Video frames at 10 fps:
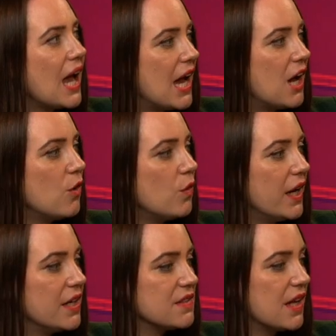How
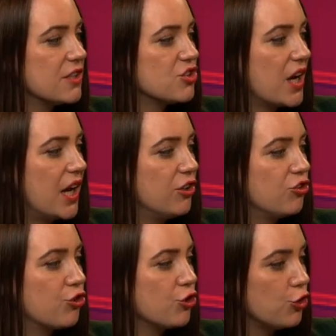has that
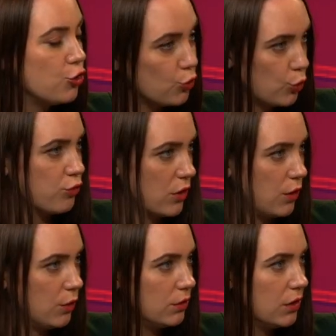changed your
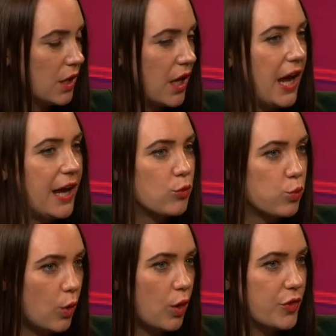role
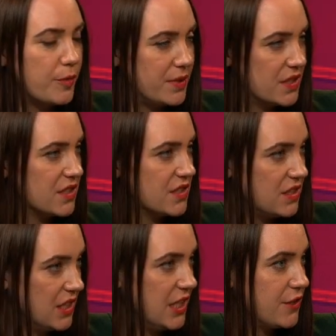and what the
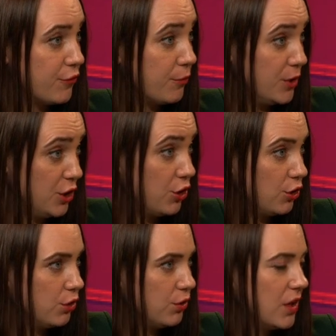business needs from
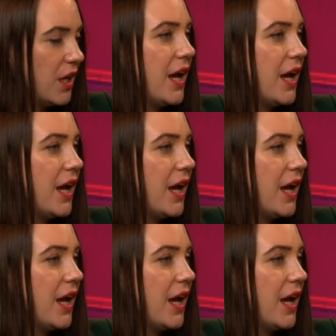you